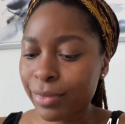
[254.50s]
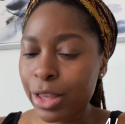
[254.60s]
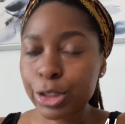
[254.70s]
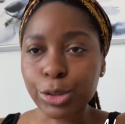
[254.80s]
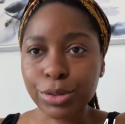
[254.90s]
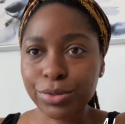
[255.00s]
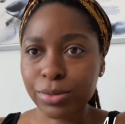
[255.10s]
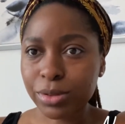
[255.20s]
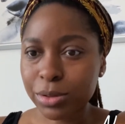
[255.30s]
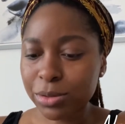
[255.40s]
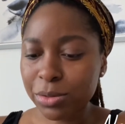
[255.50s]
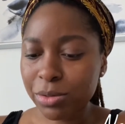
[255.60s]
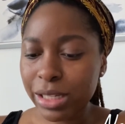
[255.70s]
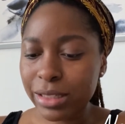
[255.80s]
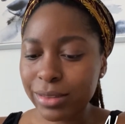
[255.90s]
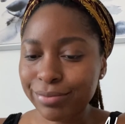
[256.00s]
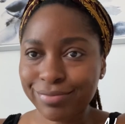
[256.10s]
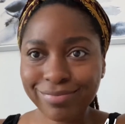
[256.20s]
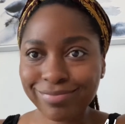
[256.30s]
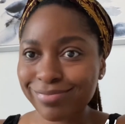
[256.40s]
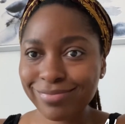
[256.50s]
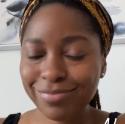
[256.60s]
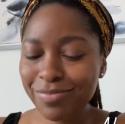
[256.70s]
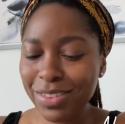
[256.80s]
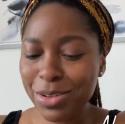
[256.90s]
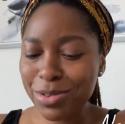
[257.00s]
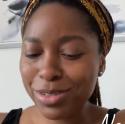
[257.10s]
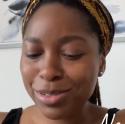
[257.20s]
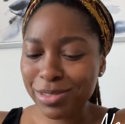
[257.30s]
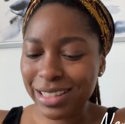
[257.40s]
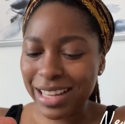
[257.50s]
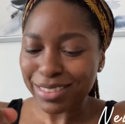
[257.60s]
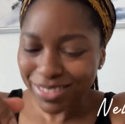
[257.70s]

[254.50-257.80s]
Good food, good weather equals good life.